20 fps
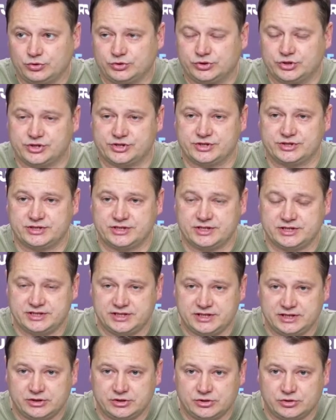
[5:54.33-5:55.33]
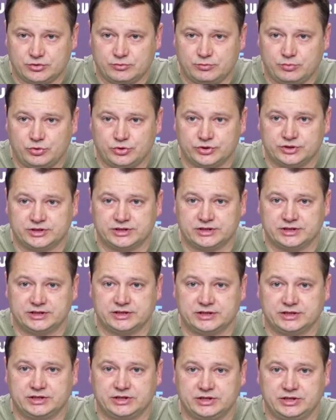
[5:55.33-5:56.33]
there's construction
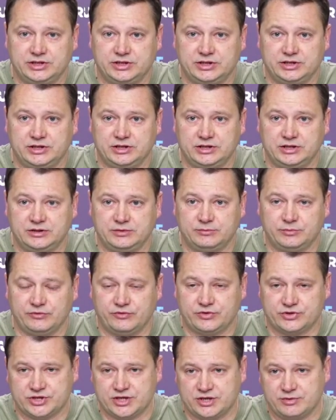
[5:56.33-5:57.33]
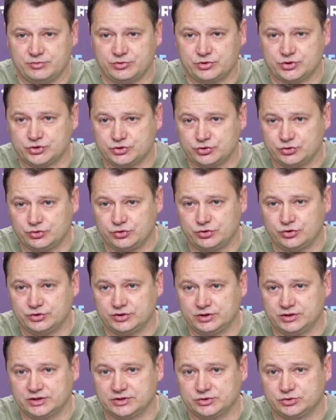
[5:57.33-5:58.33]
done, organizational works,
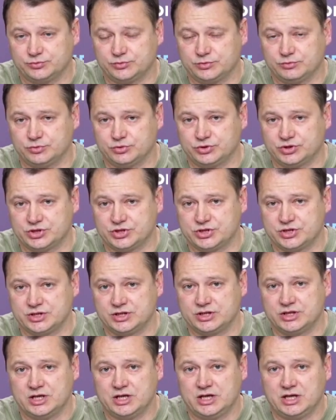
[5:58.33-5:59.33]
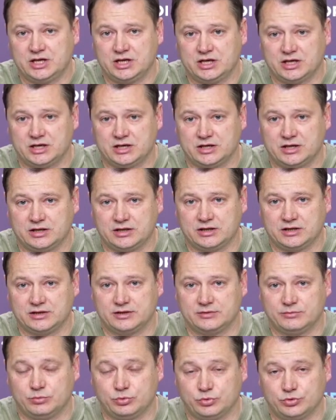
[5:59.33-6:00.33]
and we think that next
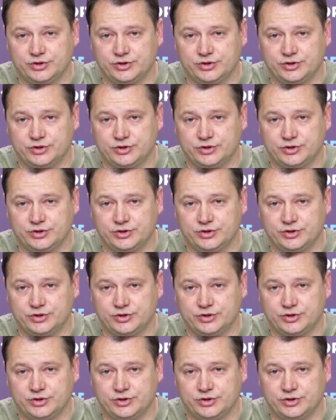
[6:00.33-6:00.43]
week